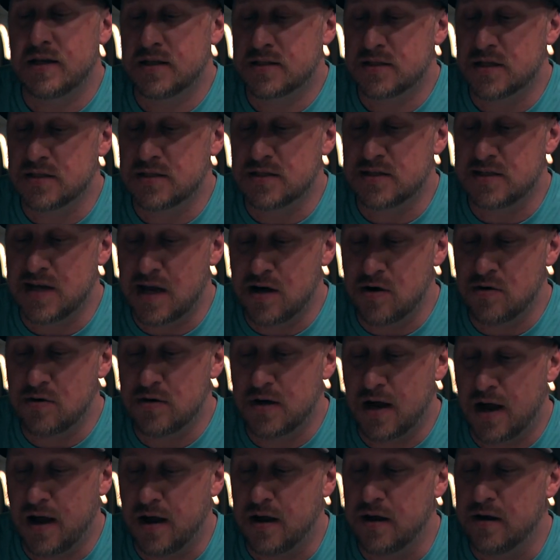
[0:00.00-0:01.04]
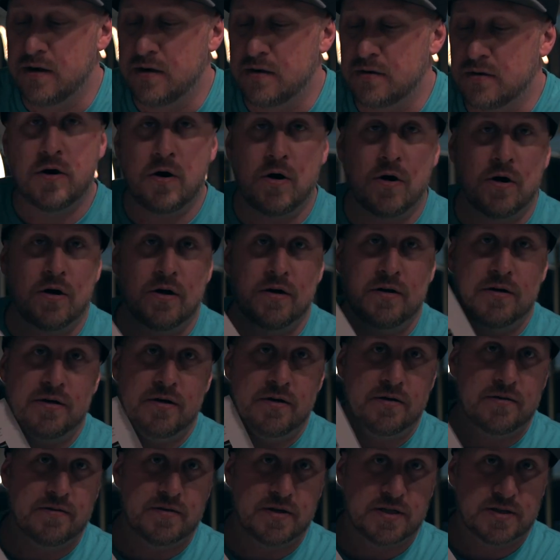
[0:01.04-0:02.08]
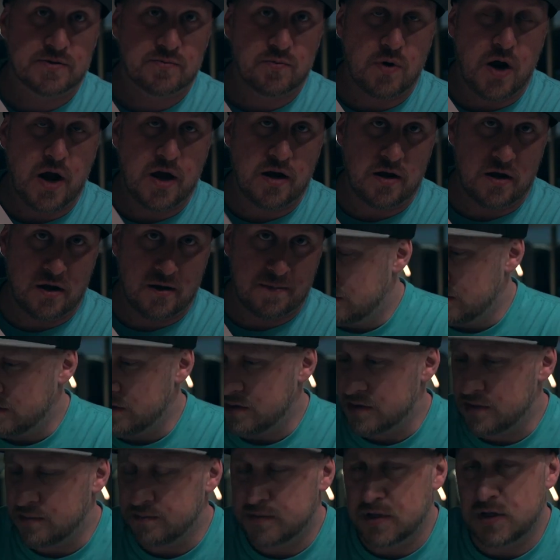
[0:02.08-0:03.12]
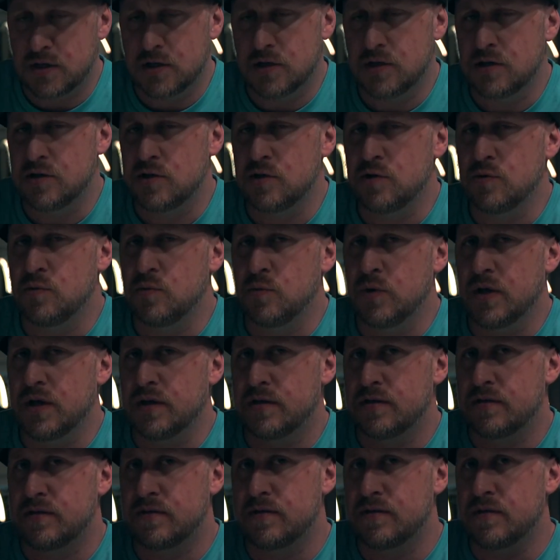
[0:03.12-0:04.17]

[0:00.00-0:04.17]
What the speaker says: It's a Zener diode. On this write-up, there's something to do with